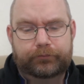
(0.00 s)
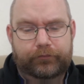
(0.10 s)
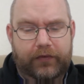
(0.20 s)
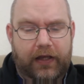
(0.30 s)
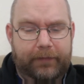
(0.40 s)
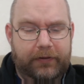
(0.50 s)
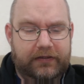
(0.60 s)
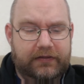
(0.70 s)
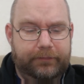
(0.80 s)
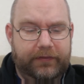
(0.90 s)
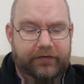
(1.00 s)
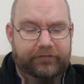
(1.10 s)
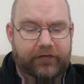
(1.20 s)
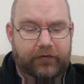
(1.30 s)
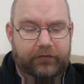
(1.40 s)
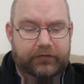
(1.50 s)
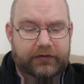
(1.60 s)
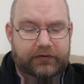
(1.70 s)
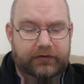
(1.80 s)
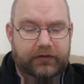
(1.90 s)
I picked up the phone
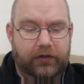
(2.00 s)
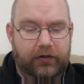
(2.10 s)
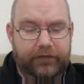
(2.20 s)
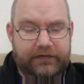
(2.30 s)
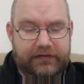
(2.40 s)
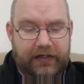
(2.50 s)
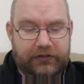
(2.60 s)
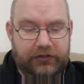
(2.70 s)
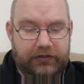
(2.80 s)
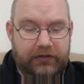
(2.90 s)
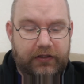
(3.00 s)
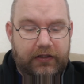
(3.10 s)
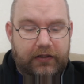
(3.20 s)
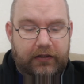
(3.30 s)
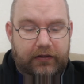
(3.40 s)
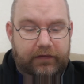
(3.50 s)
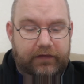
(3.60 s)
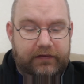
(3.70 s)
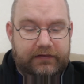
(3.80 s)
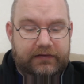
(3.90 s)
to call the section, and
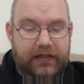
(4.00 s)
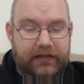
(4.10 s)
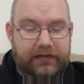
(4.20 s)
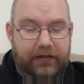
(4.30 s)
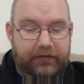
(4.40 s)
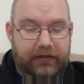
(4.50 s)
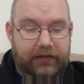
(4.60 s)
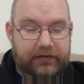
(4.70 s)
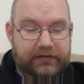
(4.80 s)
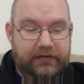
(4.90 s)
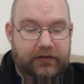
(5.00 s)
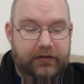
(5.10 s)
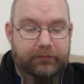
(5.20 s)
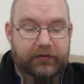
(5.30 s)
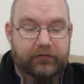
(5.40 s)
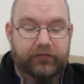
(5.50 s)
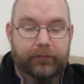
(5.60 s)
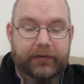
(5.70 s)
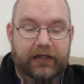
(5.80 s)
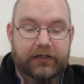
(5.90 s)
then set it down again as a young and beautiful
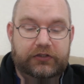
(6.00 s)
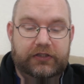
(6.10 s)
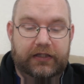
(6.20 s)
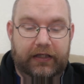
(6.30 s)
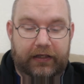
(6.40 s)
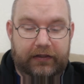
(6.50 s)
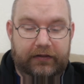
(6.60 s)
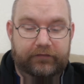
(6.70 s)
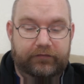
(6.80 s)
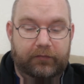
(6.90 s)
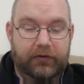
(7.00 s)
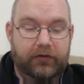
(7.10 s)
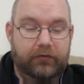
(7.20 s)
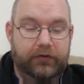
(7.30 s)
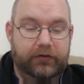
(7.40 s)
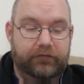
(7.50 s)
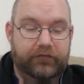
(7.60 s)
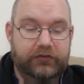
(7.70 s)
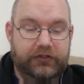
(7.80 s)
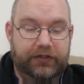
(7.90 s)
PhD candidate from a local
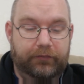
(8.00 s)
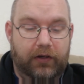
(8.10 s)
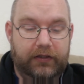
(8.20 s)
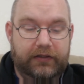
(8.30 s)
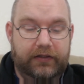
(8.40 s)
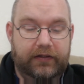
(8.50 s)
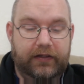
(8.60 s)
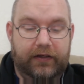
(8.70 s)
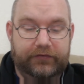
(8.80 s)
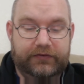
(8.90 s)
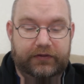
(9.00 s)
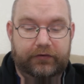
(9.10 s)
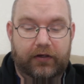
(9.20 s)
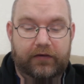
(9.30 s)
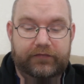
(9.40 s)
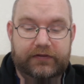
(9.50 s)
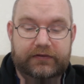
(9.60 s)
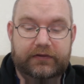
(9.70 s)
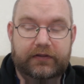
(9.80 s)
university walked into the health center office.